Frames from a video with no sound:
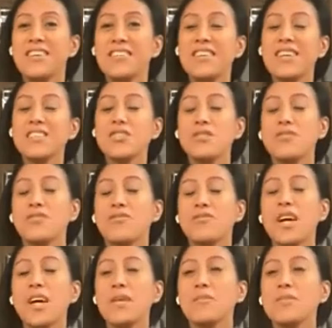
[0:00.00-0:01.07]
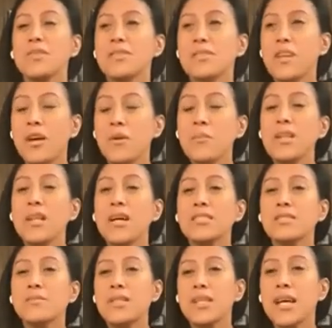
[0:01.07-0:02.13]
Yeah, so it's
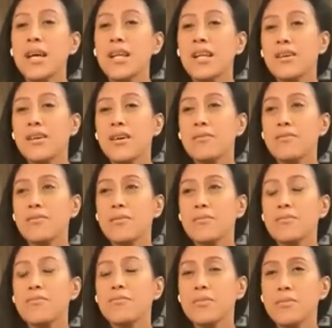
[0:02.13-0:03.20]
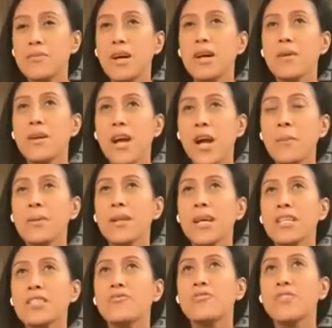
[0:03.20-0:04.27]
caramelized banana,
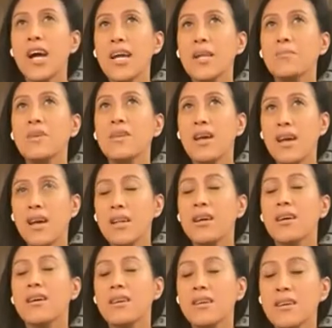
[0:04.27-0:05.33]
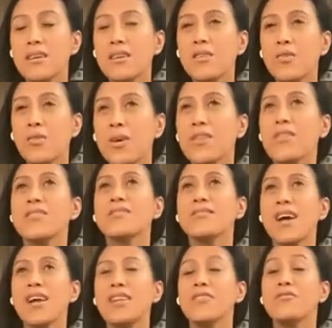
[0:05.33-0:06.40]
caramelized fried banana with a
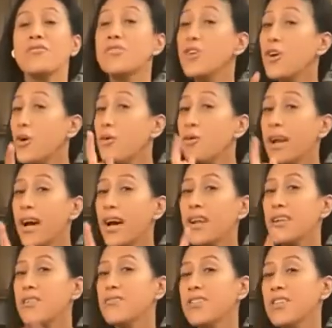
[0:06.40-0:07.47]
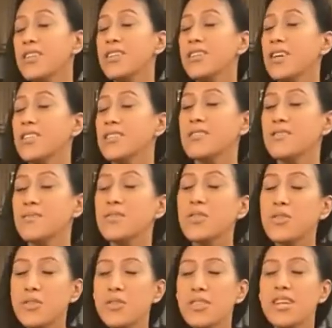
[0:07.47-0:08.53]
side of, no, not vanilla ice cream,
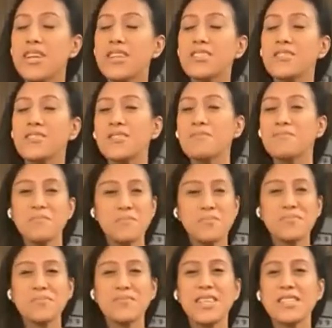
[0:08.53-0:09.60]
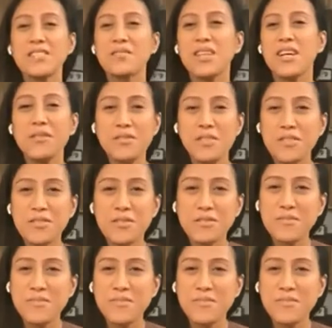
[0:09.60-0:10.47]
coconut ice cream. That's what I would do.